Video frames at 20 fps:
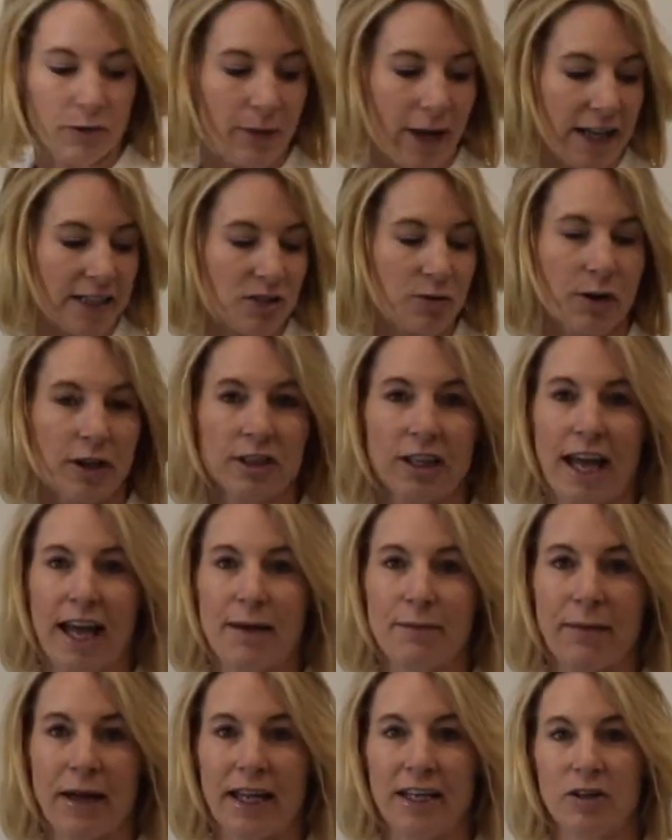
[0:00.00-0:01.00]
back to our
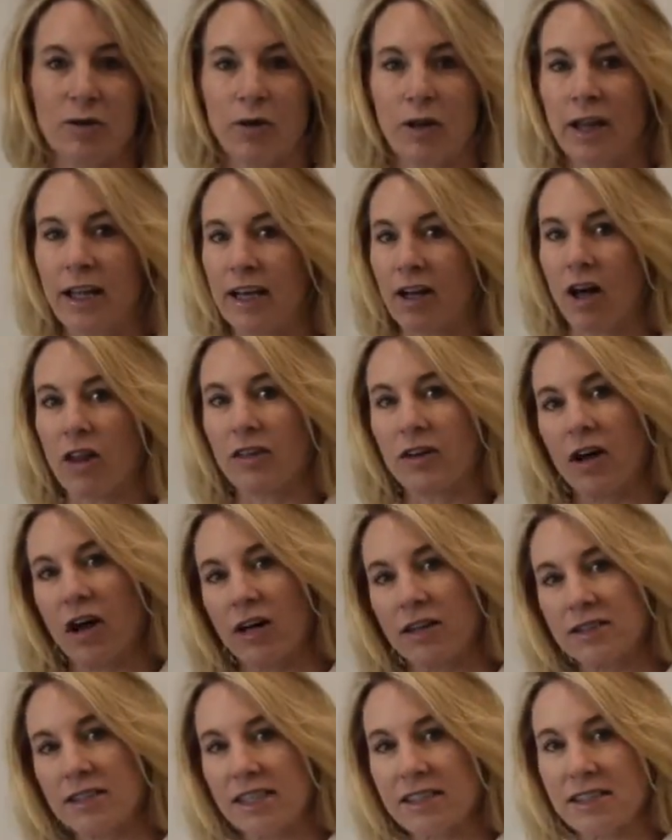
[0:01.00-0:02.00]
lab manual and all the
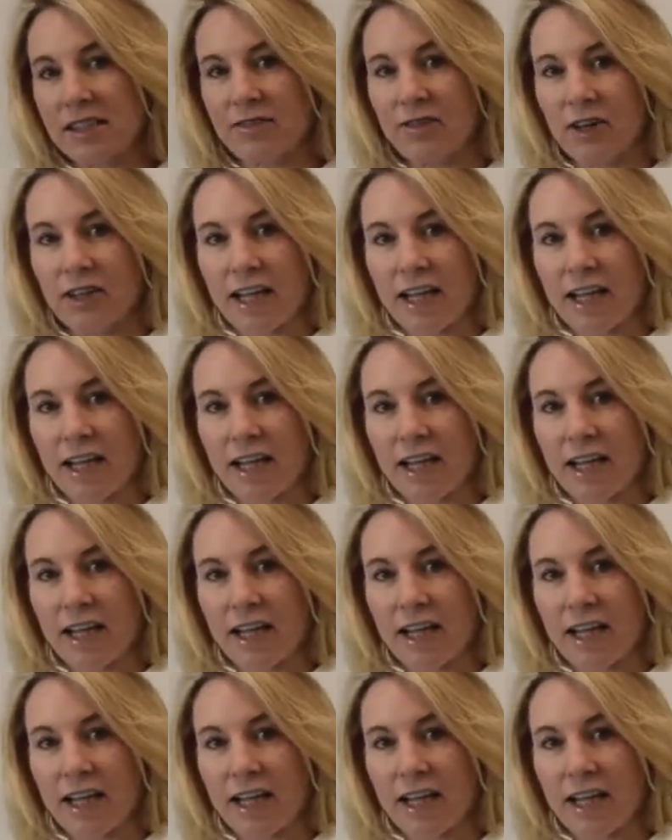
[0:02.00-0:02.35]
contents of our